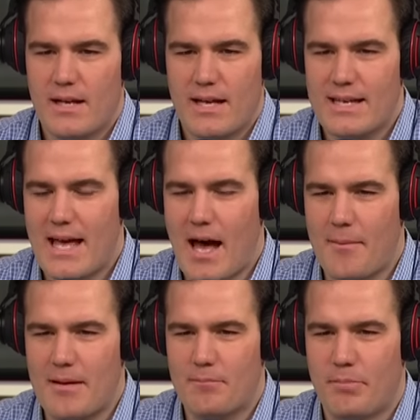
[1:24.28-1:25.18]
Yeah, I
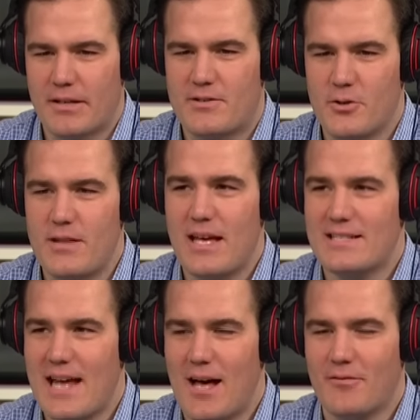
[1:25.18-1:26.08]
mean, but do they
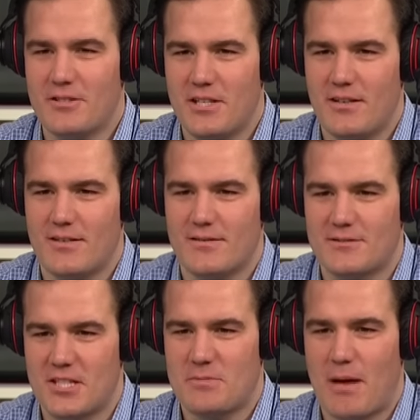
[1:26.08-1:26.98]
salvage it
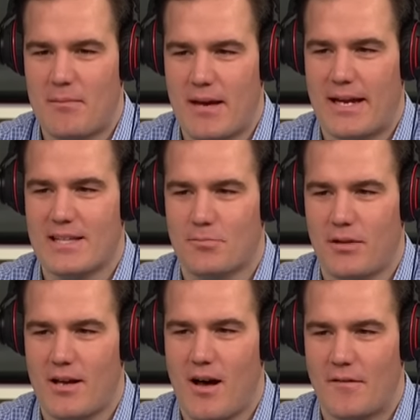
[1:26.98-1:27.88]
just by making the
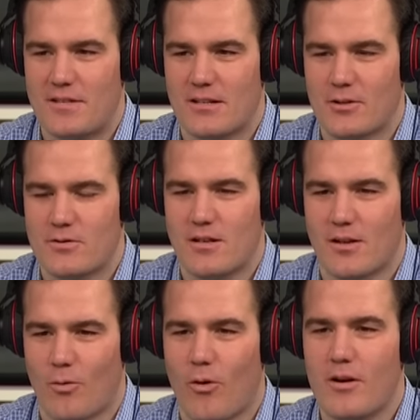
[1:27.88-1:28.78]
playoffs and losing to
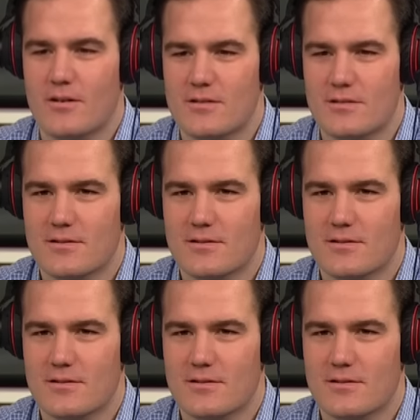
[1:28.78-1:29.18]
the Warriors?